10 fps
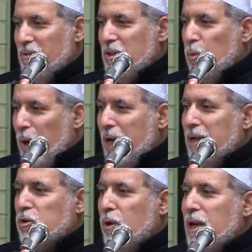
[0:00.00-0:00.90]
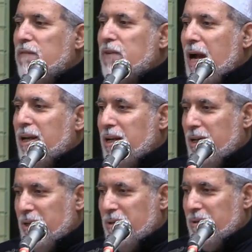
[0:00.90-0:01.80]
The will to live
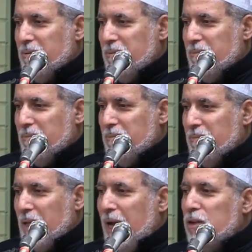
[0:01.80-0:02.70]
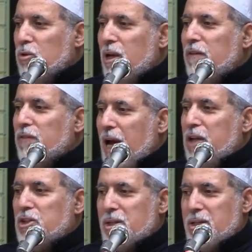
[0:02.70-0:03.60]
rightly and to live
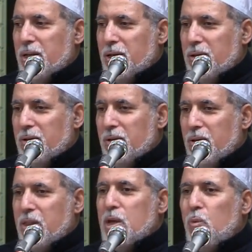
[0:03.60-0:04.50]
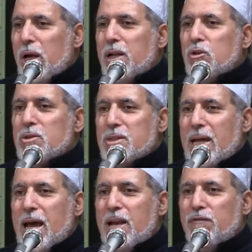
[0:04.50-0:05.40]
righteously, the will to
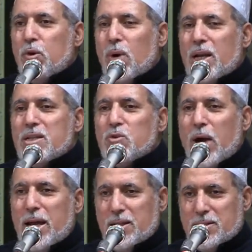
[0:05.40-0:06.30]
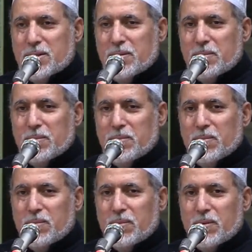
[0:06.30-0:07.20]
stand for what is right,
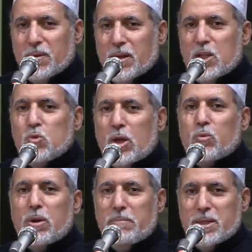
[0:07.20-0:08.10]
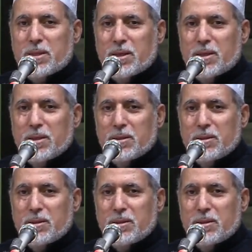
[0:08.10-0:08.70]
is what we're missing.